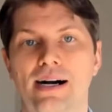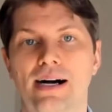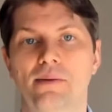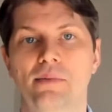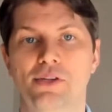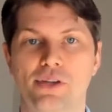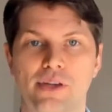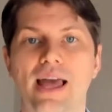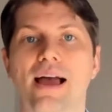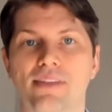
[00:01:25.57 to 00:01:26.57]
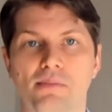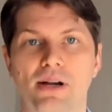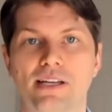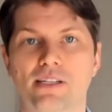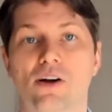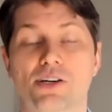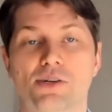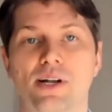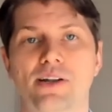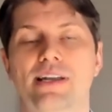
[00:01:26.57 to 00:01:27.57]
And so you have that money
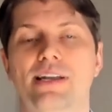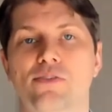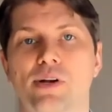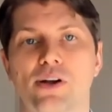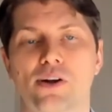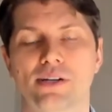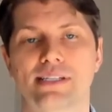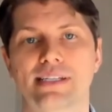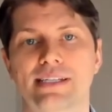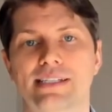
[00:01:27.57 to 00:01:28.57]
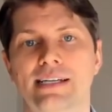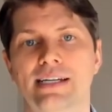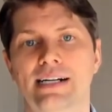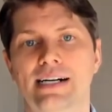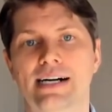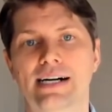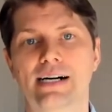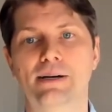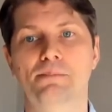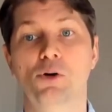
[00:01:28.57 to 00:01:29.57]
sloshing around into different currencies,
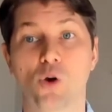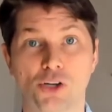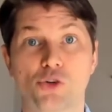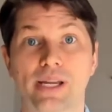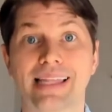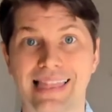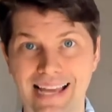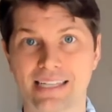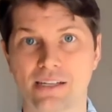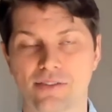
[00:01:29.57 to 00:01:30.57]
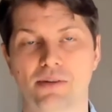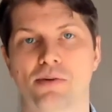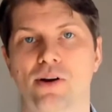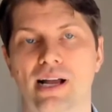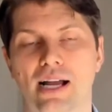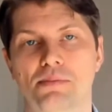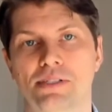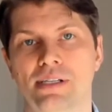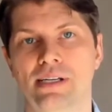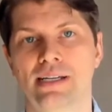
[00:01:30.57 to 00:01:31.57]
who are doing less of it,
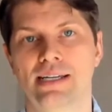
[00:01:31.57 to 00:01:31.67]
perhaps.